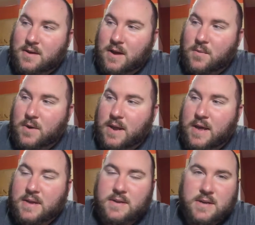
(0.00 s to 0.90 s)
I went
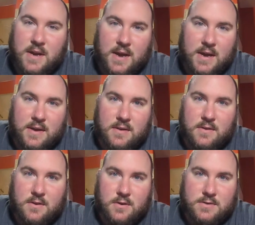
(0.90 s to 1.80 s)
ahead tonight,
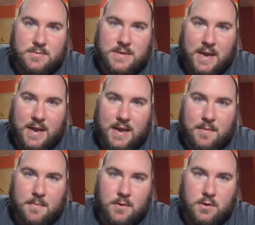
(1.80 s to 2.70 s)
took some time,